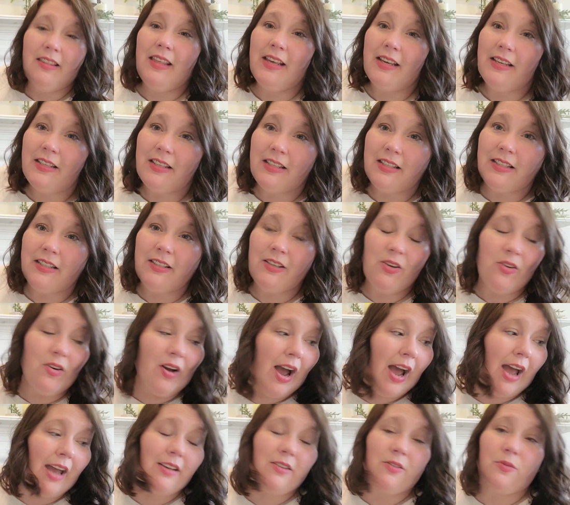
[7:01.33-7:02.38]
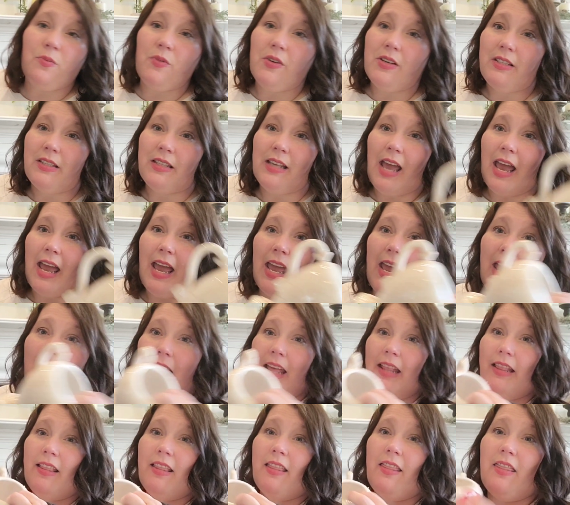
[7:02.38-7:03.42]
this, you guys, was
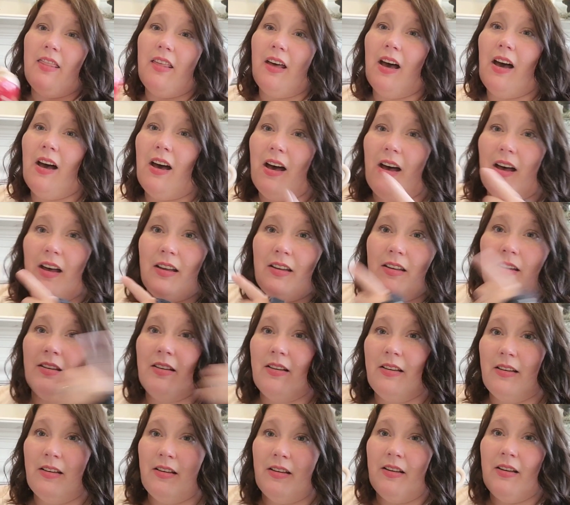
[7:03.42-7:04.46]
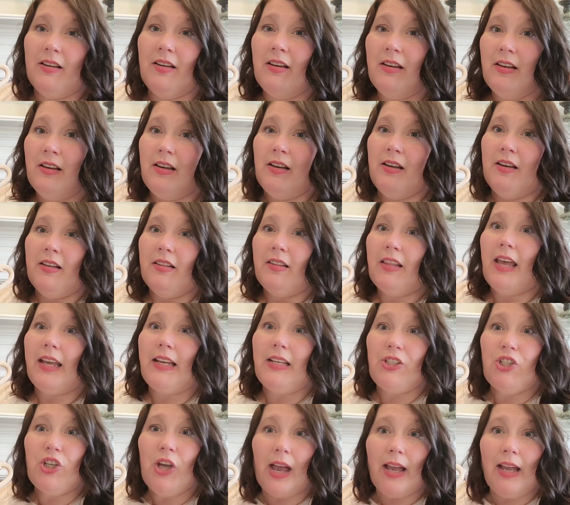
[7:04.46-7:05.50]
in the,
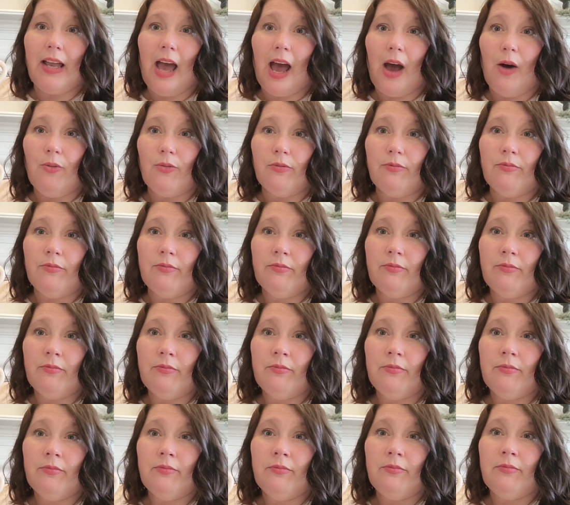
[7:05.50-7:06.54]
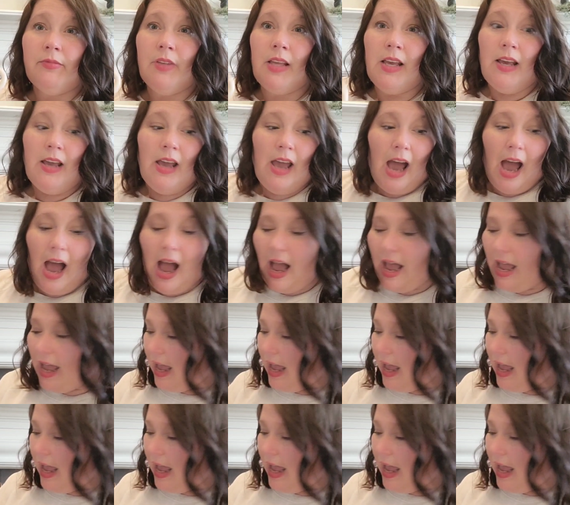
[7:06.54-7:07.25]
like, checkout. I